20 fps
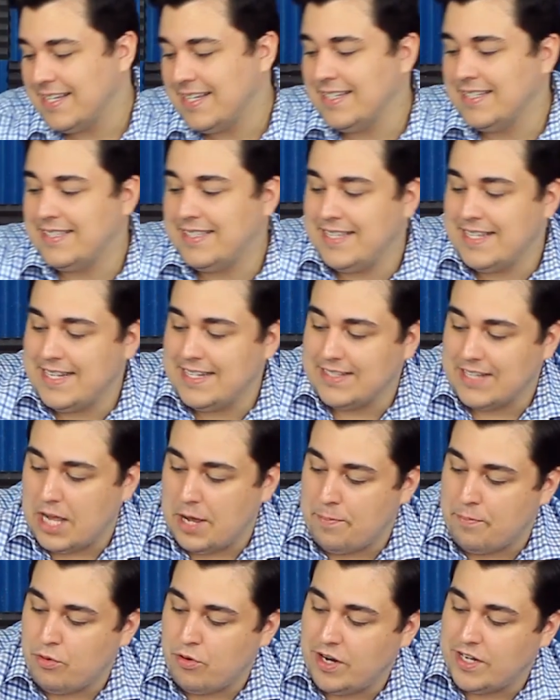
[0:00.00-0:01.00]
is these
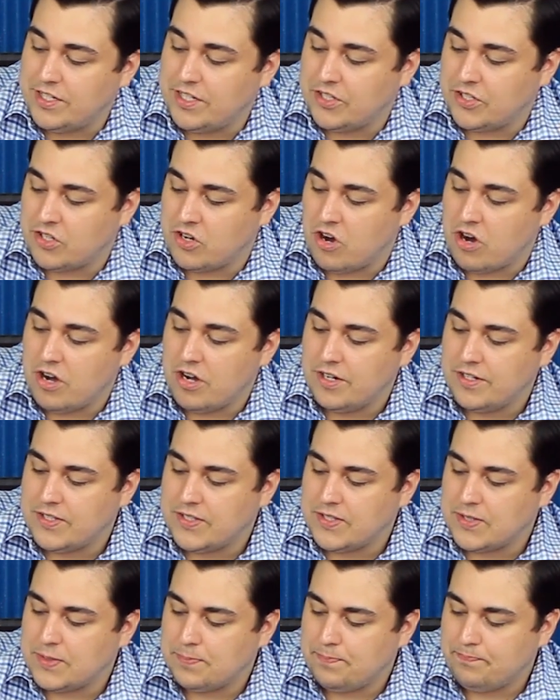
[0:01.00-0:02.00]
Apprentice
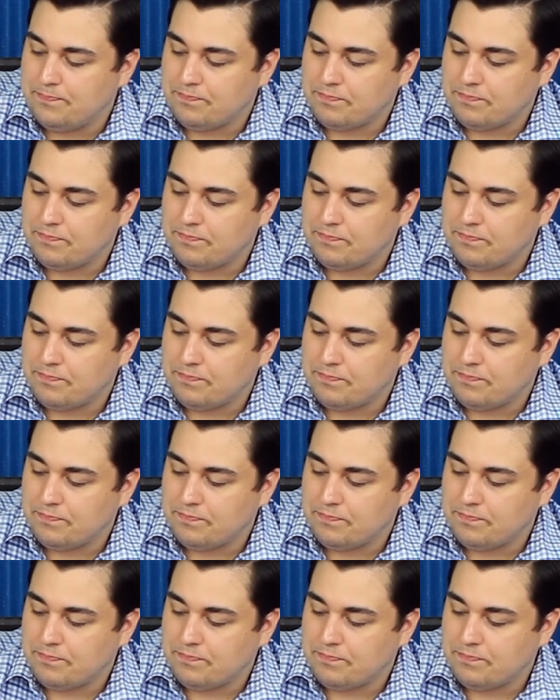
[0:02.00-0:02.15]
Cards.